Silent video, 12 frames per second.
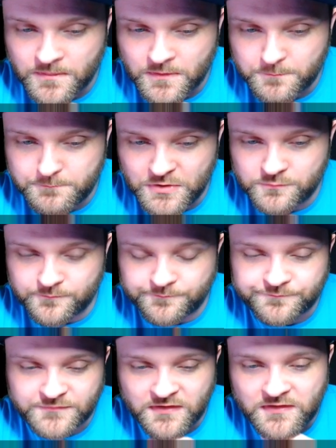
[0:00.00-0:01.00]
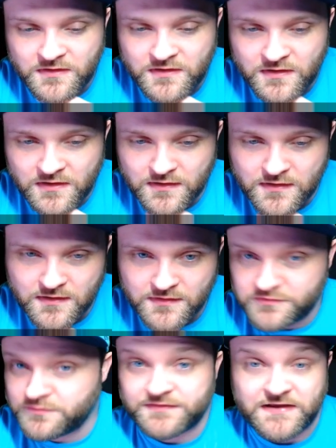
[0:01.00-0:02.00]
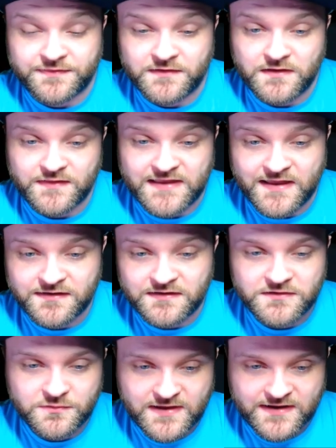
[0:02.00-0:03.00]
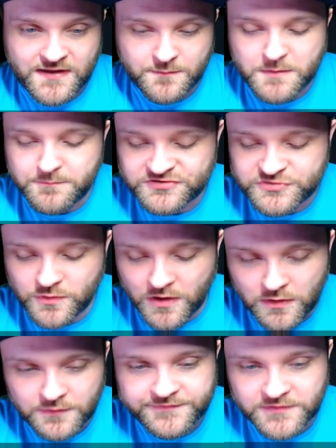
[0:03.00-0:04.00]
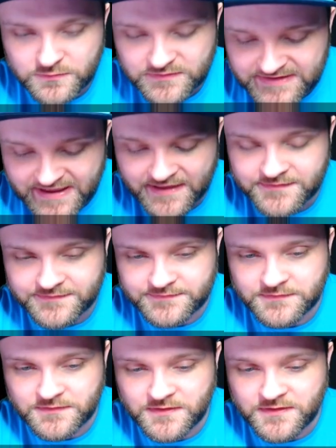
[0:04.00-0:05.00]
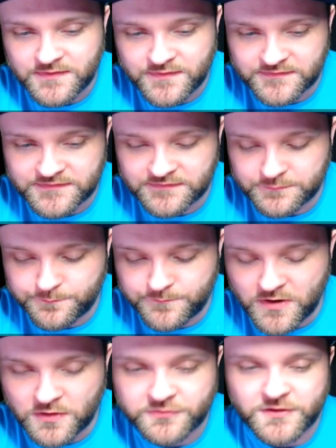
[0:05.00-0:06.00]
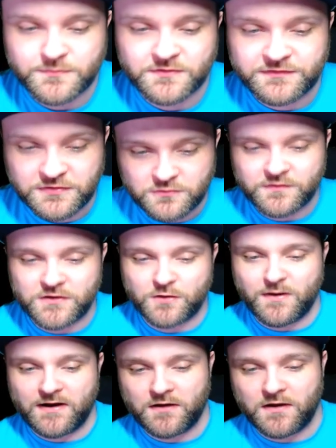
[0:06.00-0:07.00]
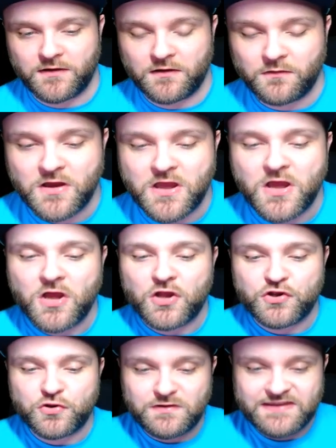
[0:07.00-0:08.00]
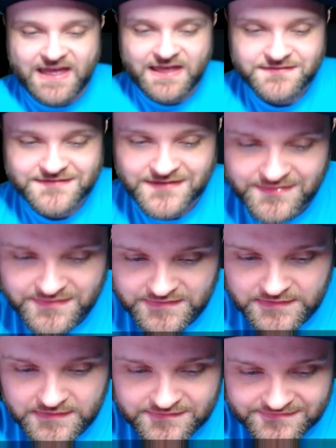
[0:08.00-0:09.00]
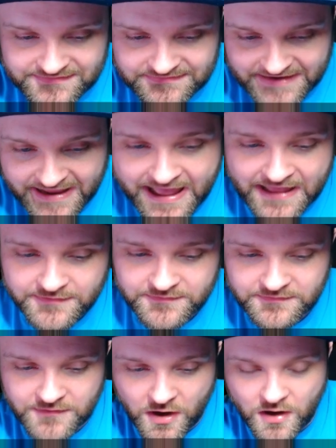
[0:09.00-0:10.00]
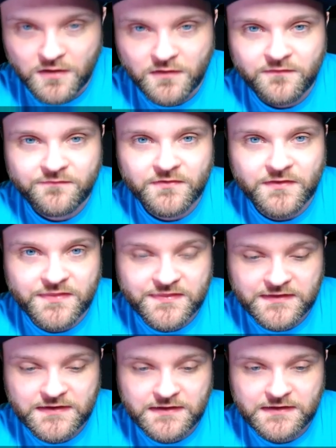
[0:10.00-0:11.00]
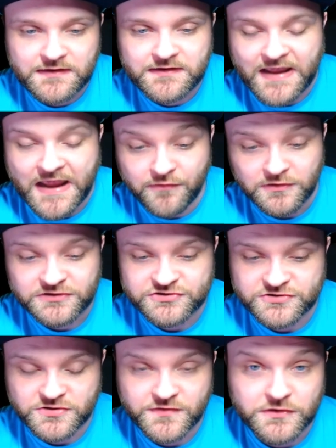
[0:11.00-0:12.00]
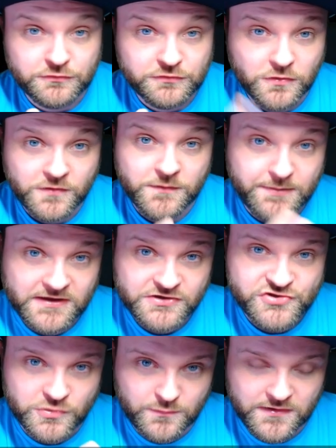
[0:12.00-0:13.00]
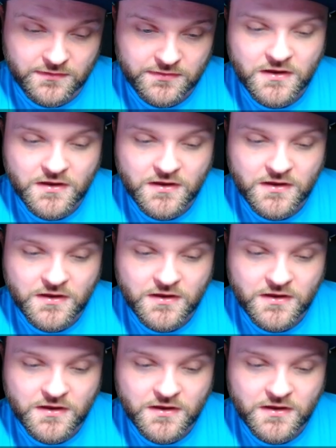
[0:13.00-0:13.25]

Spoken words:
boom, you just get the candy, you get him, but you also get, this is part number 2 that you might not know, you get the stats of the character that you took the picture with.